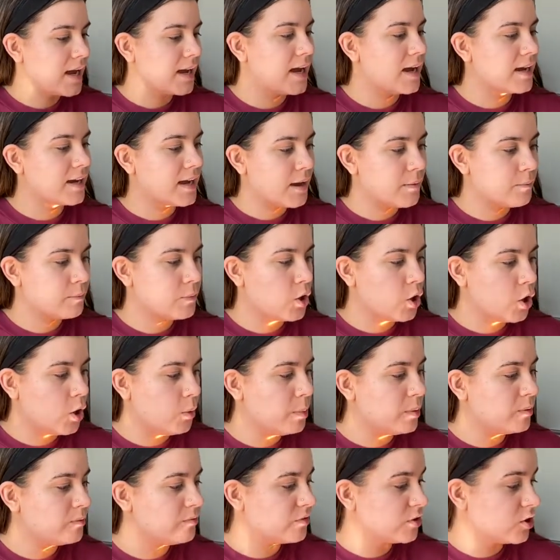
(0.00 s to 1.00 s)
I am
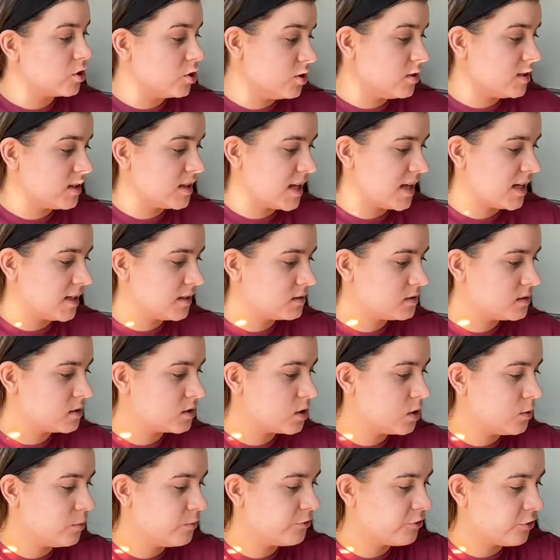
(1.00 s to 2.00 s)
hoping for good things to
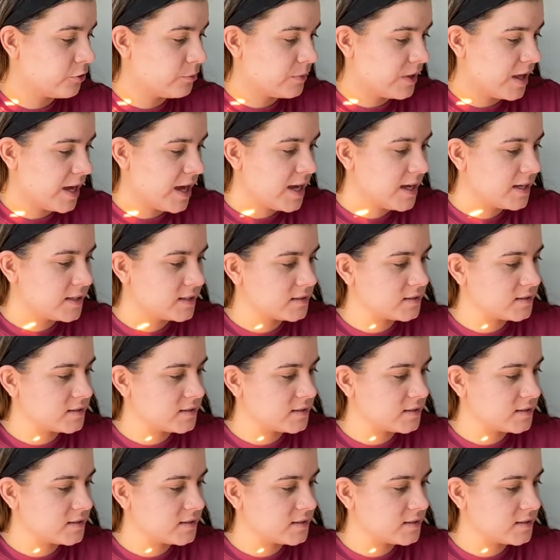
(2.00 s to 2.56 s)
come from this.